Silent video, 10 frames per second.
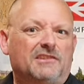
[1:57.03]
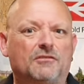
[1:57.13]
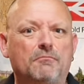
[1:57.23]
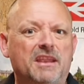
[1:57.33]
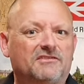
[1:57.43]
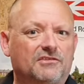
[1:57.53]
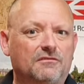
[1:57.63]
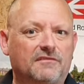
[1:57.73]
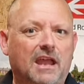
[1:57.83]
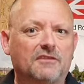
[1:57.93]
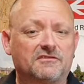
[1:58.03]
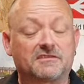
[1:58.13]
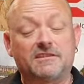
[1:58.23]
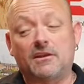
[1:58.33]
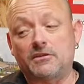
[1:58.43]
to mid
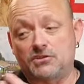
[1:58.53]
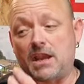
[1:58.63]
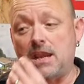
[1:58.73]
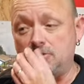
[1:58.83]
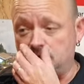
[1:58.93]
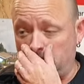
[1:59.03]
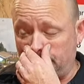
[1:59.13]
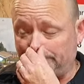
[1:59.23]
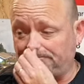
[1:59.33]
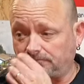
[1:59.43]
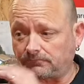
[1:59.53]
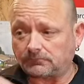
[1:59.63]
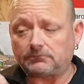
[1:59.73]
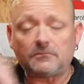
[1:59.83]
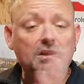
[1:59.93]
2000s and then I changed it
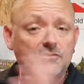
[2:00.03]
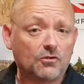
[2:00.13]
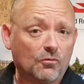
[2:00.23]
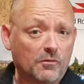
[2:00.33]
to